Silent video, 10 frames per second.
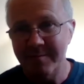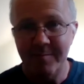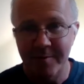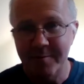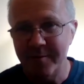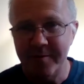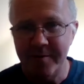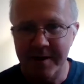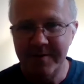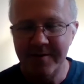of what
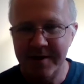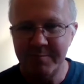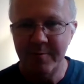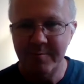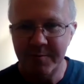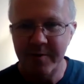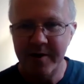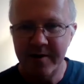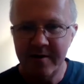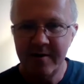the themes of these poems
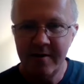were.